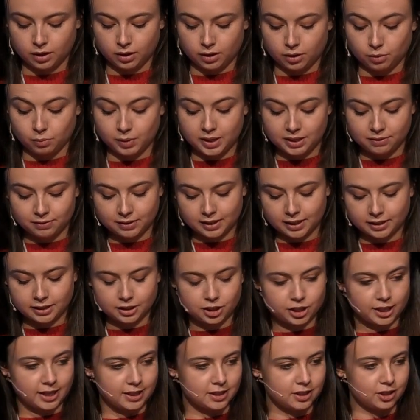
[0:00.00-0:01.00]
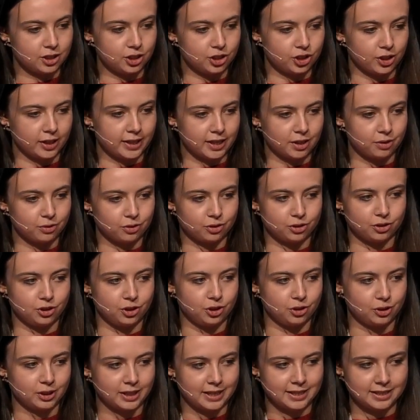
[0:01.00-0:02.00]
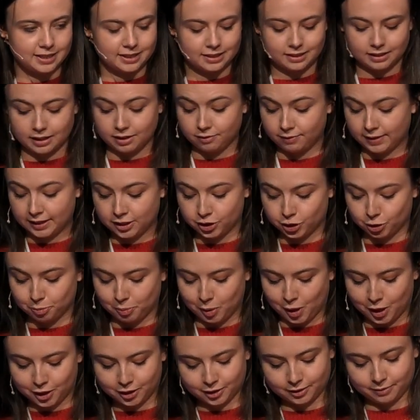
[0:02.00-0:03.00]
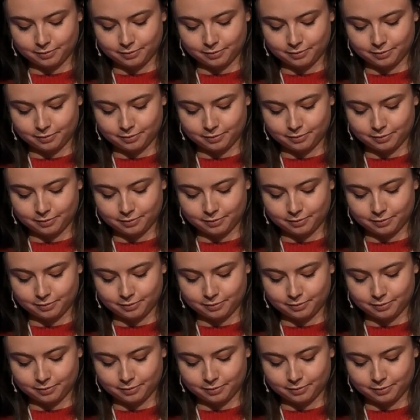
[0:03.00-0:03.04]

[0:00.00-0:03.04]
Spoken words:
We even had a chance to try out their new kids' adventure park.